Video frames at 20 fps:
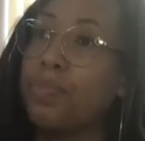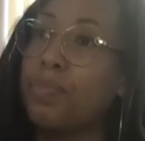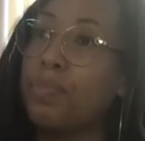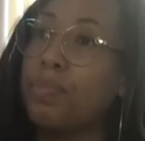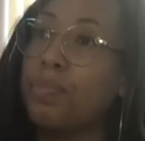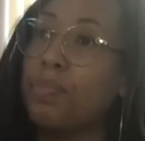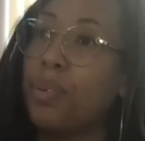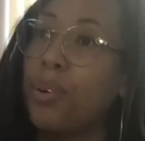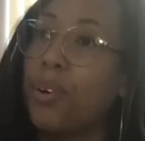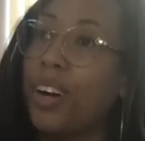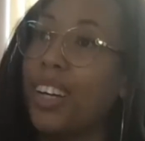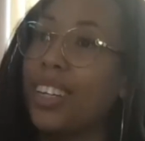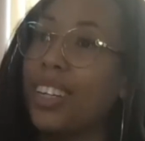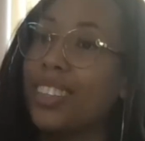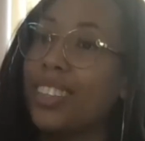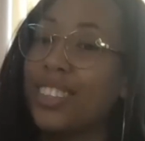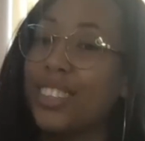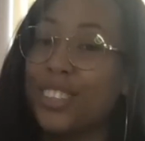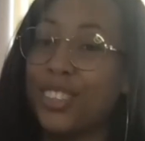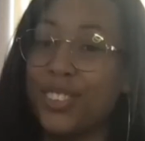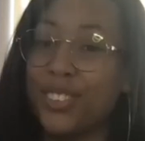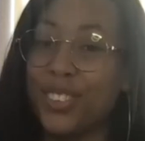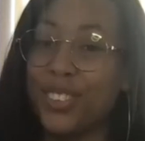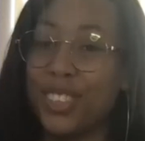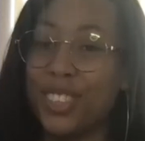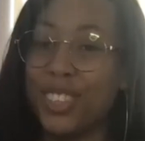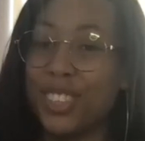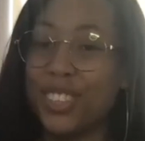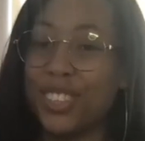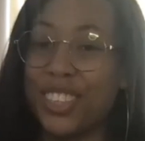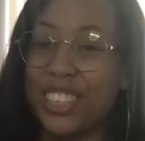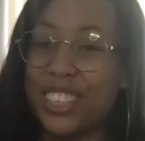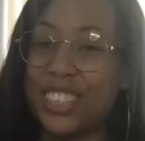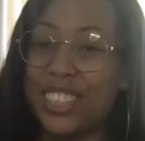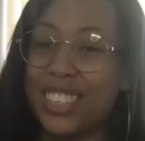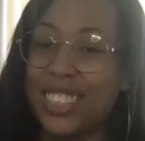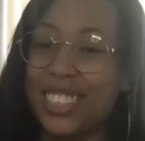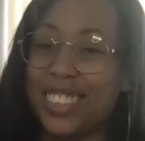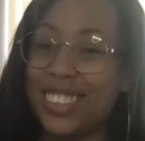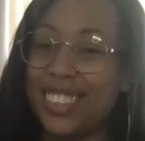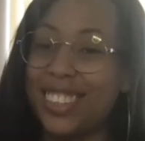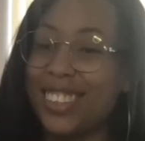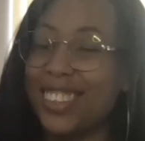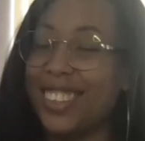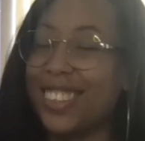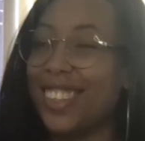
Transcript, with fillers: boy, these are really good questions.